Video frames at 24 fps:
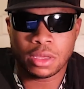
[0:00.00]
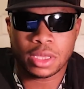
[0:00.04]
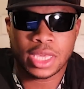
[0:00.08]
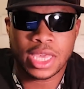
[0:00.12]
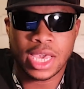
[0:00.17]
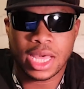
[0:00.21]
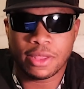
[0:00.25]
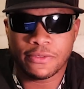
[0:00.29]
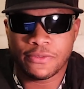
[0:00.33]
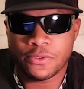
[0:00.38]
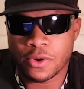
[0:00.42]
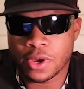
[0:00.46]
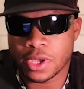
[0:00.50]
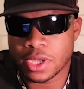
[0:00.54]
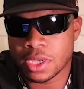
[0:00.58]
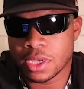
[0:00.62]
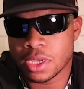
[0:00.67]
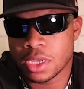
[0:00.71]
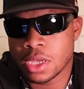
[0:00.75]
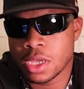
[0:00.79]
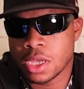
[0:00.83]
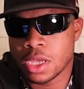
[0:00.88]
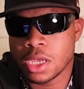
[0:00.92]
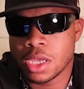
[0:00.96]
California.
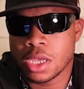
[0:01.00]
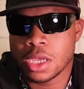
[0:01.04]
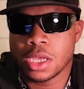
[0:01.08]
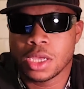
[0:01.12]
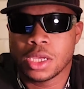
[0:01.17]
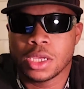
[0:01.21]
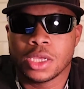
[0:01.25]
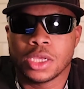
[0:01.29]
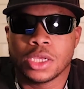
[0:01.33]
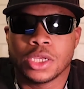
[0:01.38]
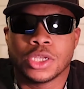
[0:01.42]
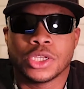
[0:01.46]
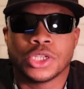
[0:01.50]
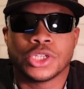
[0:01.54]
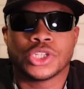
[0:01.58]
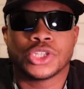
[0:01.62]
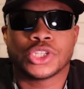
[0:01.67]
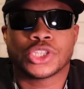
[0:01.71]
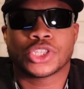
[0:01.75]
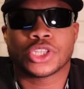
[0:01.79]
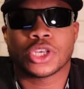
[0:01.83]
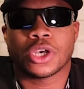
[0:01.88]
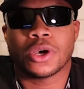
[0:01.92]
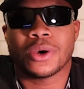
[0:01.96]

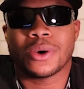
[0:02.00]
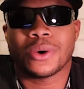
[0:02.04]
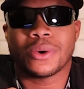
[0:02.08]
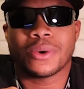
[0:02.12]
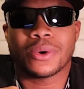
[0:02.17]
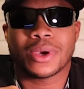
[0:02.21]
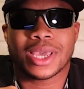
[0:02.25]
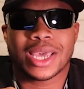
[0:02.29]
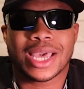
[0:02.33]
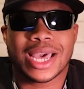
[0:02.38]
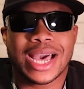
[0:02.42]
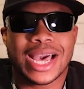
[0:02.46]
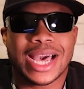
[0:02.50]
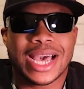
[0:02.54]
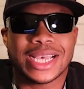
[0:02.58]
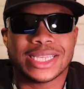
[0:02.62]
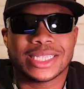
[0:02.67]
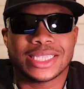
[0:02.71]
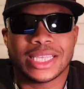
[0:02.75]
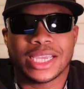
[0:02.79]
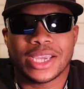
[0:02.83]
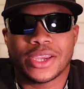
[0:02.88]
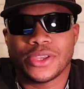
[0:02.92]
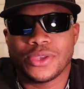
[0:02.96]
So
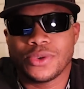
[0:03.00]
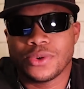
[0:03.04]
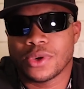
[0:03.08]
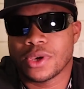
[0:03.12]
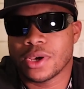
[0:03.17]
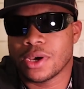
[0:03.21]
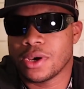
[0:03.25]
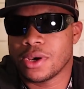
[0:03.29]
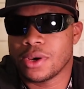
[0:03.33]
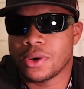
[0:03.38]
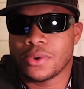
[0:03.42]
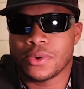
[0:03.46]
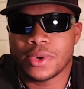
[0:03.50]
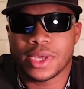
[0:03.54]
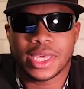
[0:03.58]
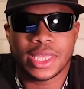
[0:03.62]
guys, there you go.